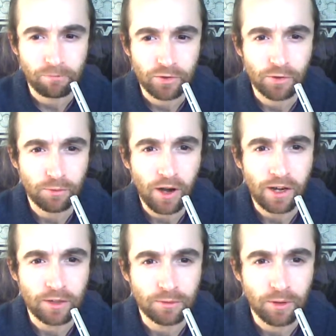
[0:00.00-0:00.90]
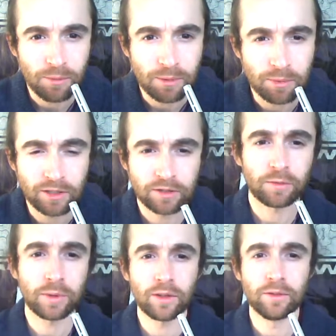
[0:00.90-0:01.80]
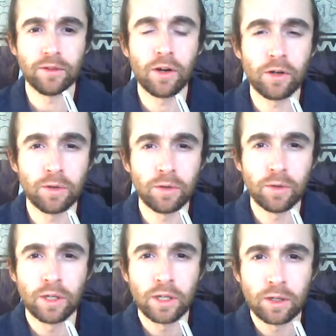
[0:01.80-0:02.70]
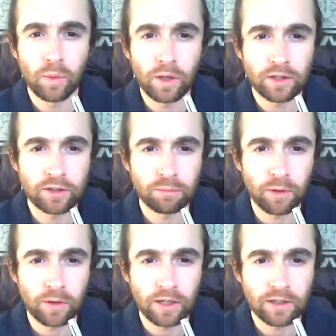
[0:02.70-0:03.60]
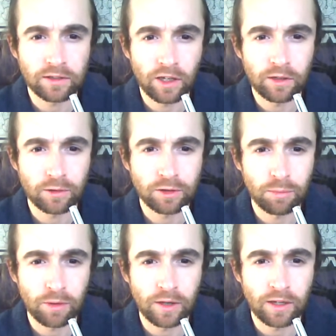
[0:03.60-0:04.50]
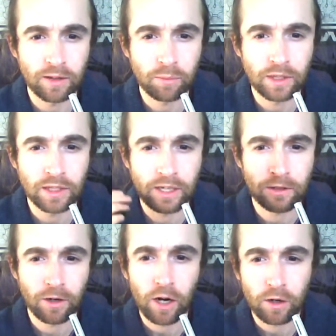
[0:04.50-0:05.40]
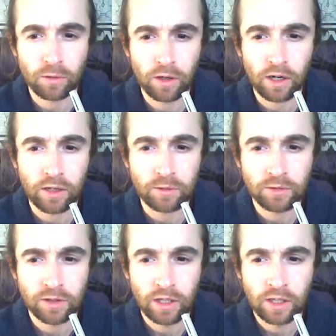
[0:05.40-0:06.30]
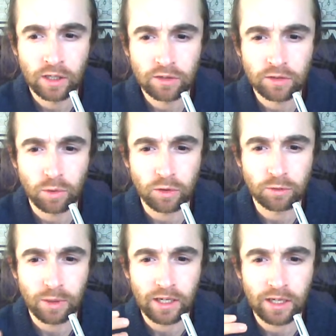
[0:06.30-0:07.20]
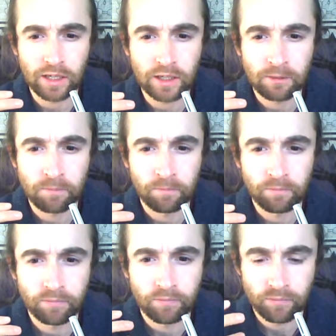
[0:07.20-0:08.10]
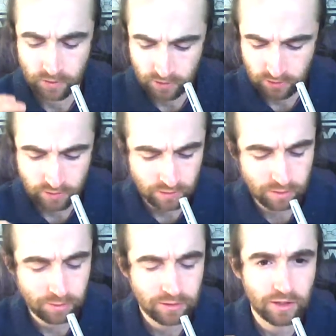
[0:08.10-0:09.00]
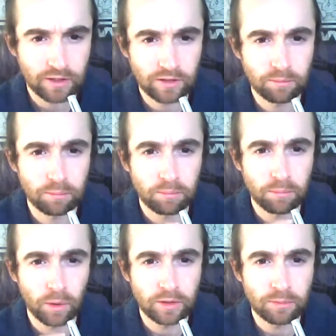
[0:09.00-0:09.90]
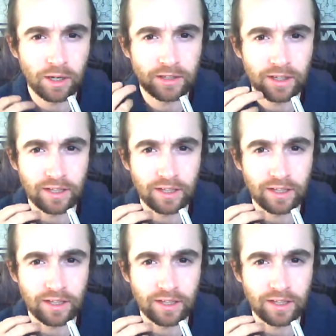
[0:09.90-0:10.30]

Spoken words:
survive. I mean, because if we don't know we are spirit, eternal spirit, then we gear our whole lives towards being just these limited body-mind